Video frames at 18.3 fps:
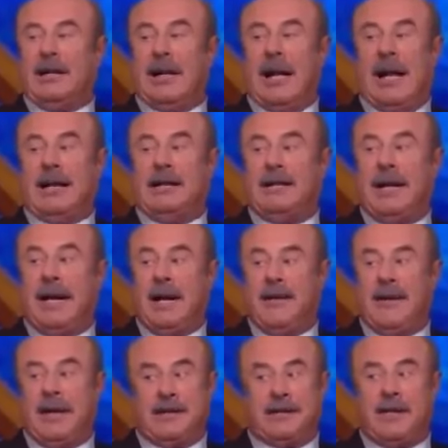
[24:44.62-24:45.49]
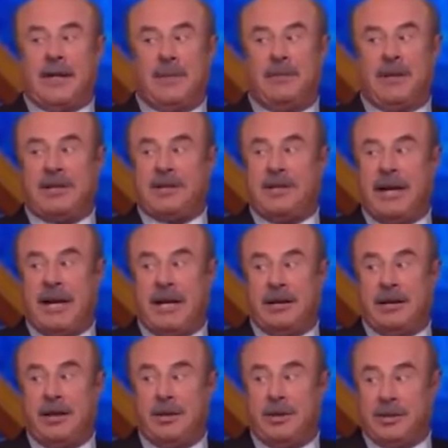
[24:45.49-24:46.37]
I'd tear that sumbitch
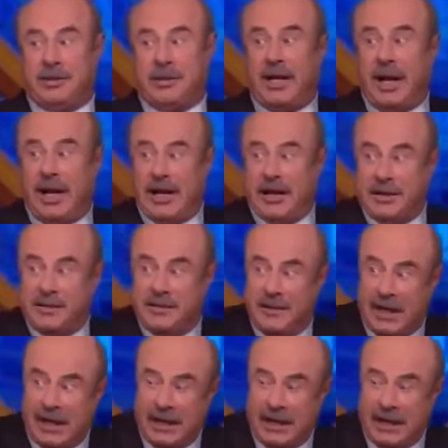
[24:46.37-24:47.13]
down to the studs if